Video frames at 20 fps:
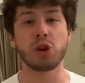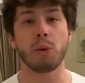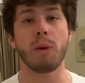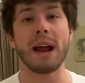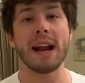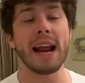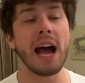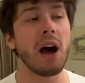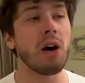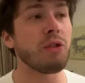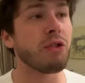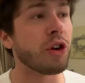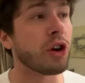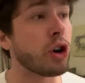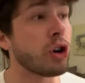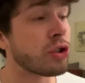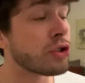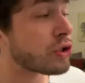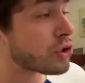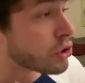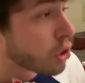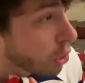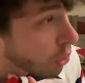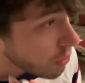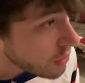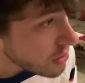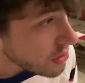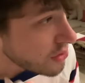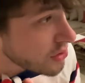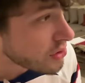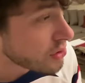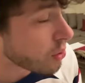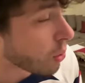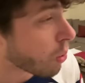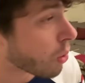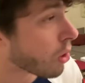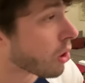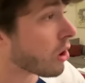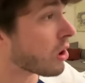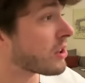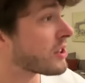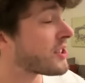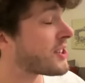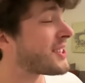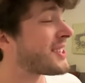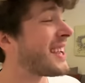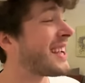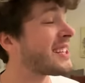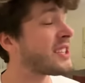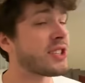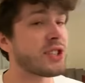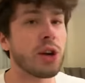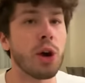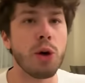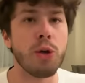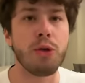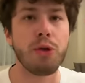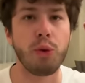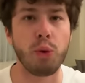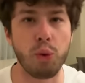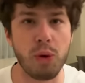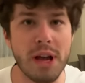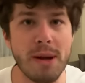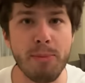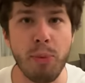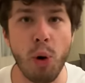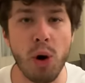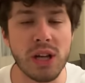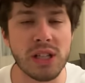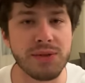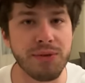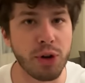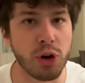right now, the current score sits 3 points for